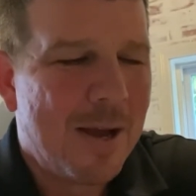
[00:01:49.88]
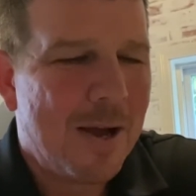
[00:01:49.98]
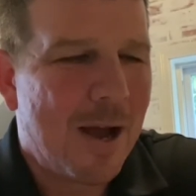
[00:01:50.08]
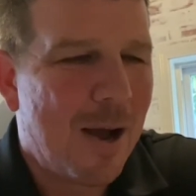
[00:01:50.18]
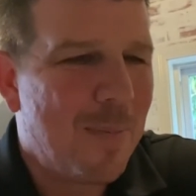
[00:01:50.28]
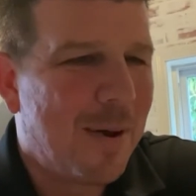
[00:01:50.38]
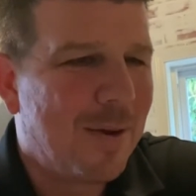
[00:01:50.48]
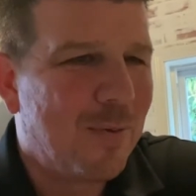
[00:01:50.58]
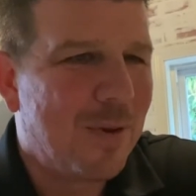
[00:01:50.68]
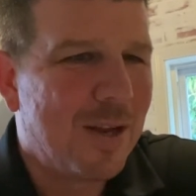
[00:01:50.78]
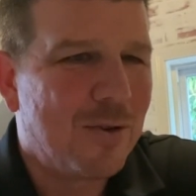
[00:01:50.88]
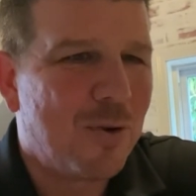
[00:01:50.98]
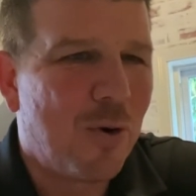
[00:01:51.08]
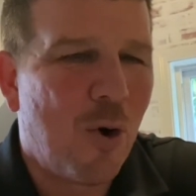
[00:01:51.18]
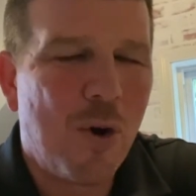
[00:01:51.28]
Uh, but within
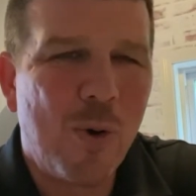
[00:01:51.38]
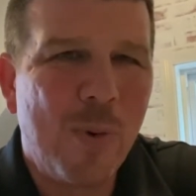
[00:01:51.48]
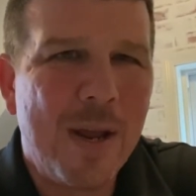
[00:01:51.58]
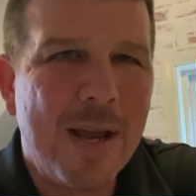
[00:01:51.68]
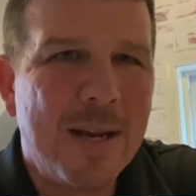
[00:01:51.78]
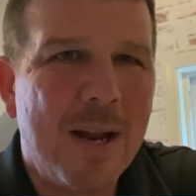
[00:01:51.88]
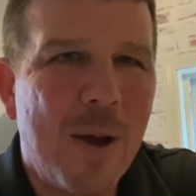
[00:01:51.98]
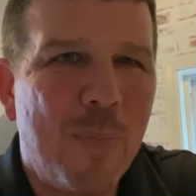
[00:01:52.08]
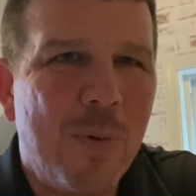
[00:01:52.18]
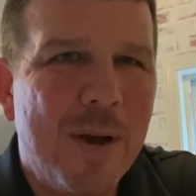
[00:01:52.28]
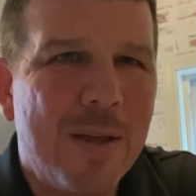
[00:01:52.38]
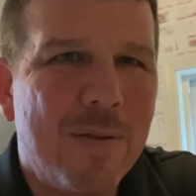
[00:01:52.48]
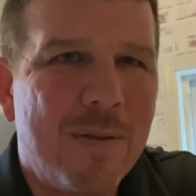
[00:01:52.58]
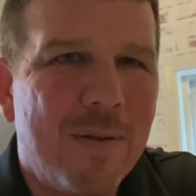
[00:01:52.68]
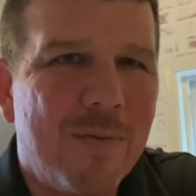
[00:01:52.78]
short order, we ended up
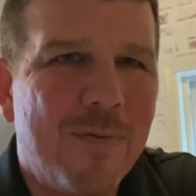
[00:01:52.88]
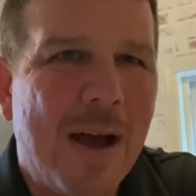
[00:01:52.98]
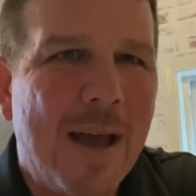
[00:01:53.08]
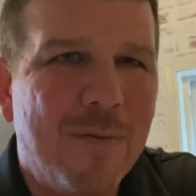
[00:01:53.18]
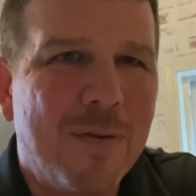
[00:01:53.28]
with five